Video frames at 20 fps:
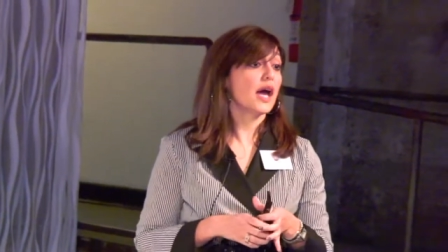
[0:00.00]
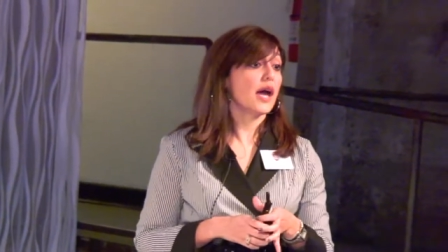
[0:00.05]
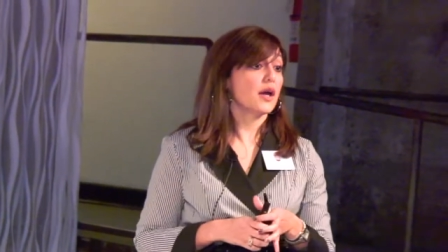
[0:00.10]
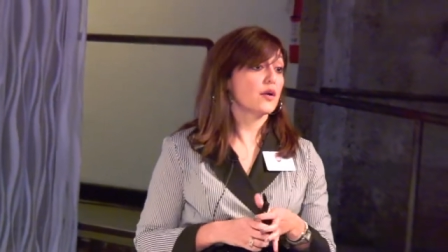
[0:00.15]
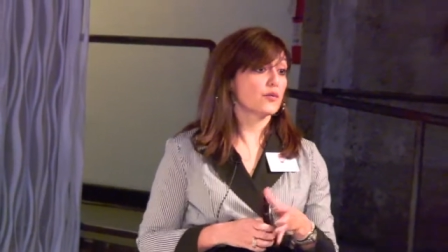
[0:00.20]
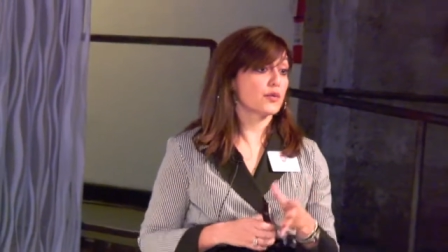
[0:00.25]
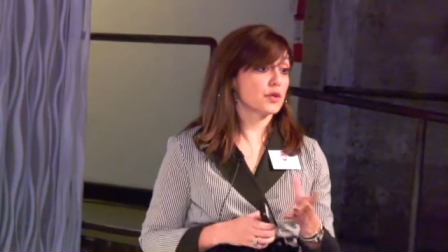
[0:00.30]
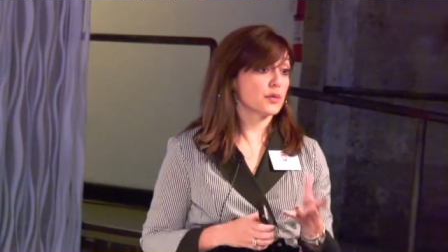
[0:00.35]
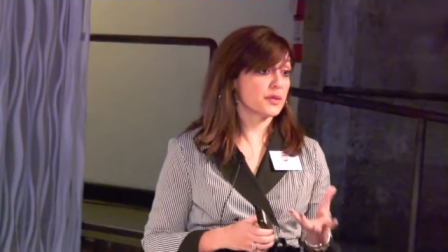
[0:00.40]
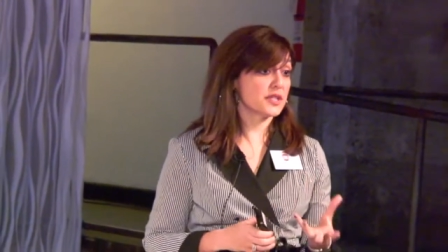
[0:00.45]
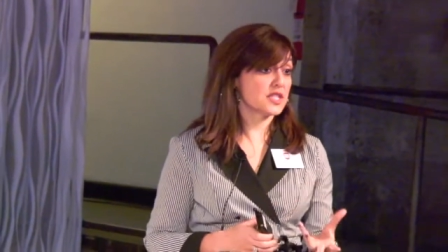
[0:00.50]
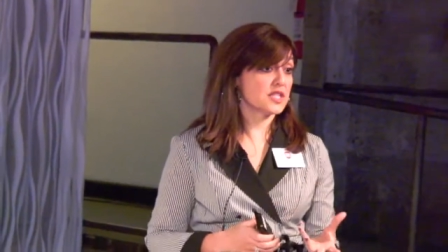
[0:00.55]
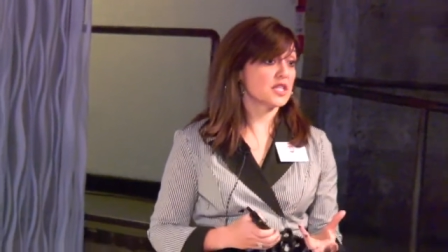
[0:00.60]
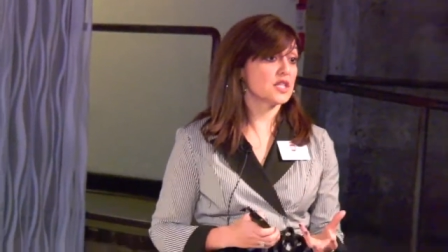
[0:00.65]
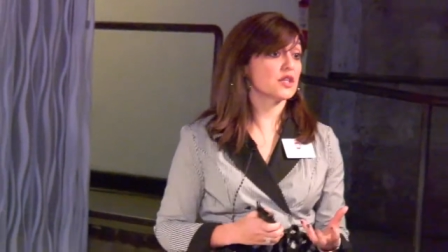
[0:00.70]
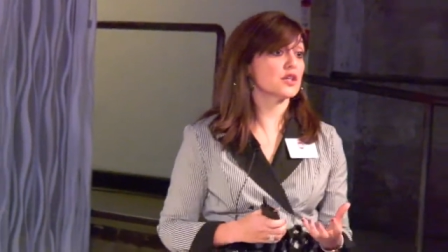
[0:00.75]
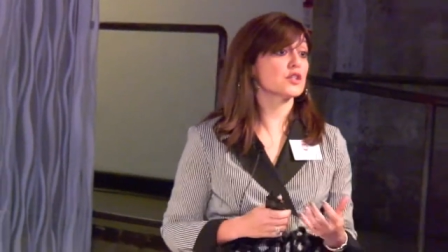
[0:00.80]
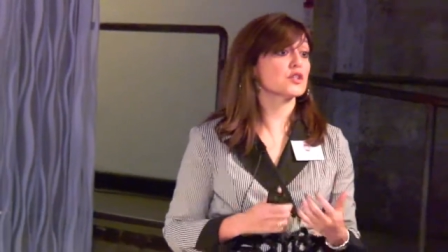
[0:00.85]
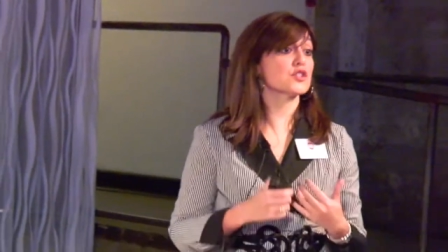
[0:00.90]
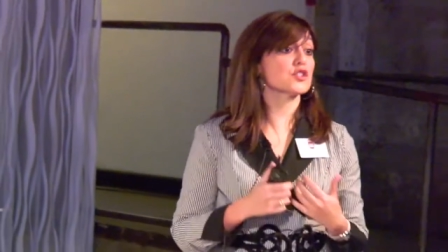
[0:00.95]
real
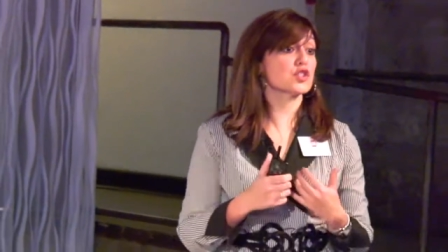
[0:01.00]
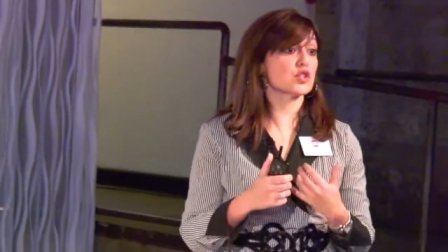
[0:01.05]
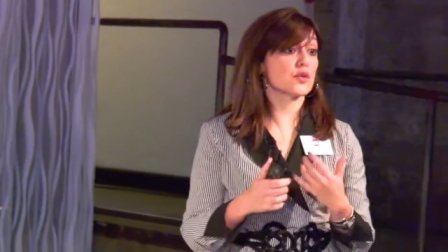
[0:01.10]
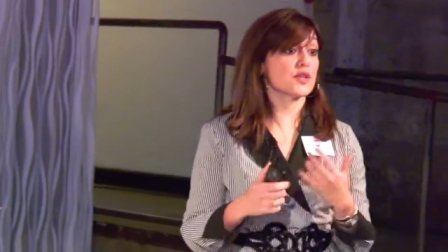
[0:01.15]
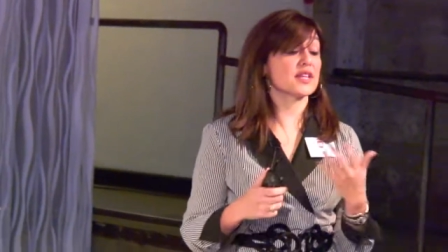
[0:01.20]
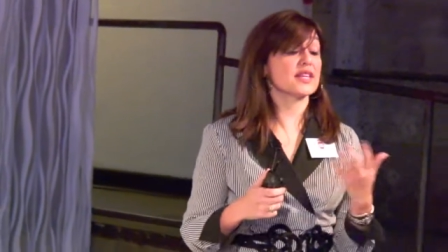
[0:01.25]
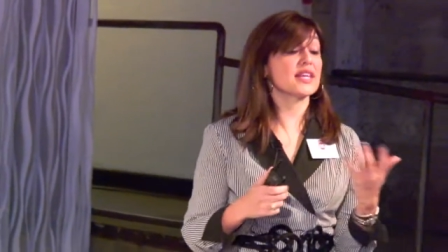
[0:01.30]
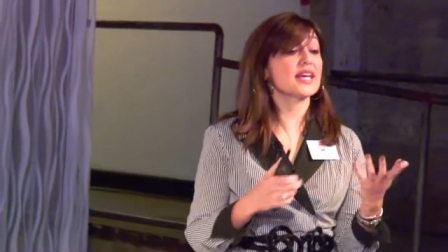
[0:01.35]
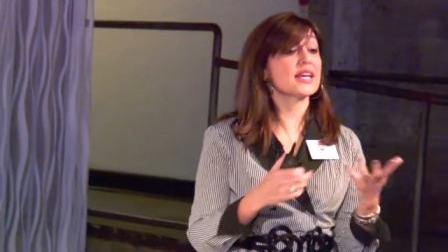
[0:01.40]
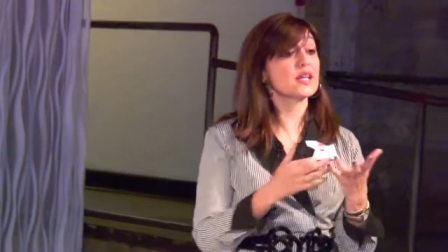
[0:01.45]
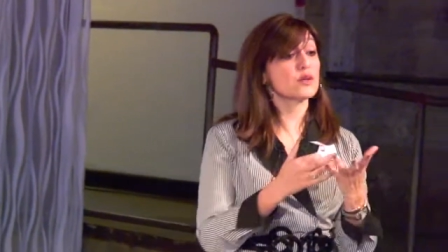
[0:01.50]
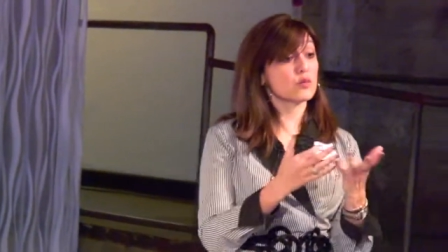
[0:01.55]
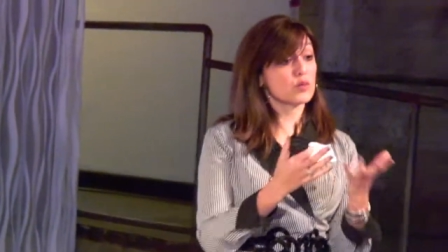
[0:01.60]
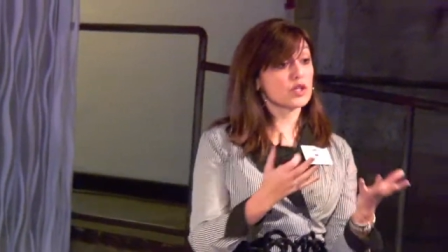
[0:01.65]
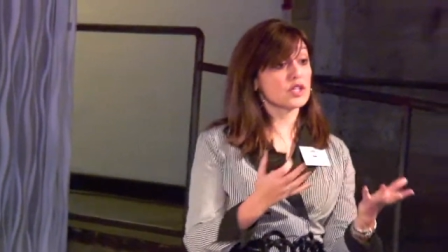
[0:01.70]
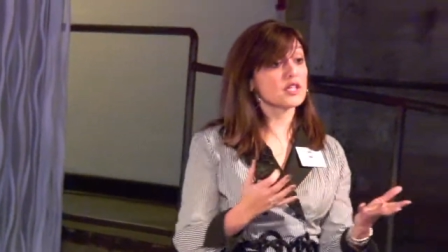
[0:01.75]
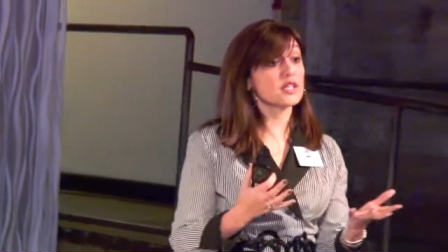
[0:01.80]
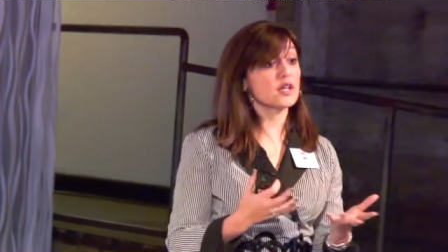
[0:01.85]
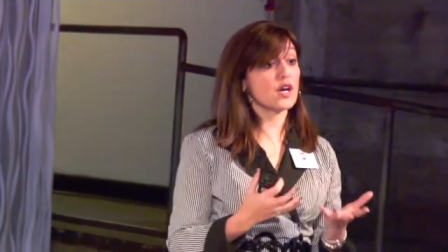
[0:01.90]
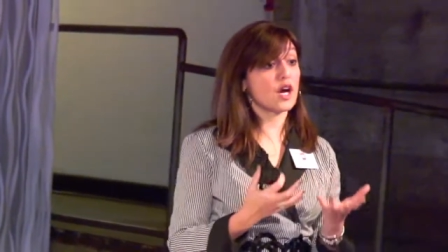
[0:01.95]
materials, so that they can really